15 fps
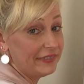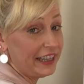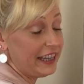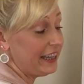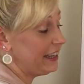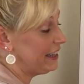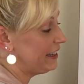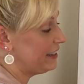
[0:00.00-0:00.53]

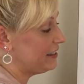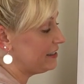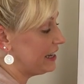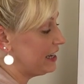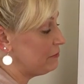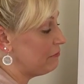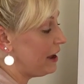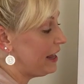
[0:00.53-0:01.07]
He
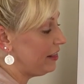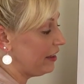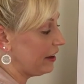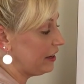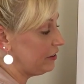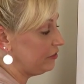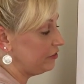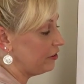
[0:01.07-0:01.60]
is in my
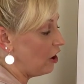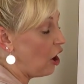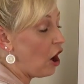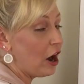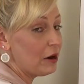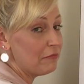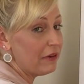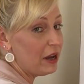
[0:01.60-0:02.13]
life,
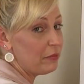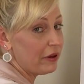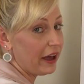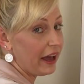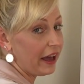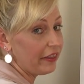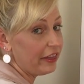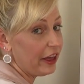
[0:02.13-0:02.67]
on my
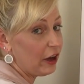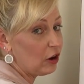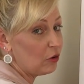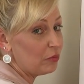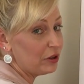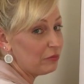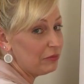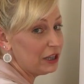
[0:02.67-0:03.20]
path,
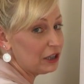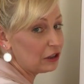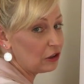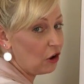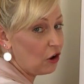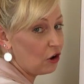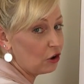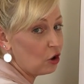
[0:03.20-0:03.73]
helping me
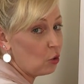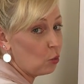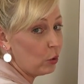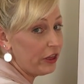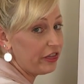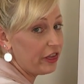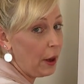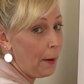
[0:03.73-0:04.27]
along
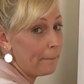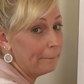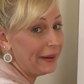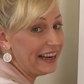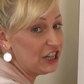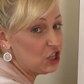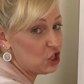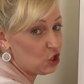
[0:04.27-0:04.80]
with
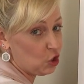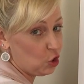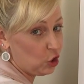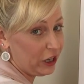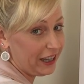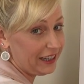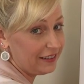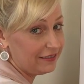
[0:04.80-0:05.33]
my
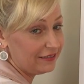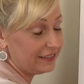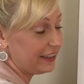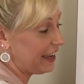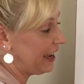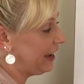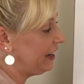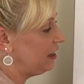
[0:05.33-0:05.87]
journey,
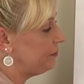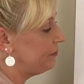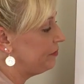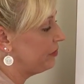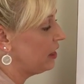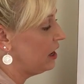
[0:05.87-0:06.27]
okay?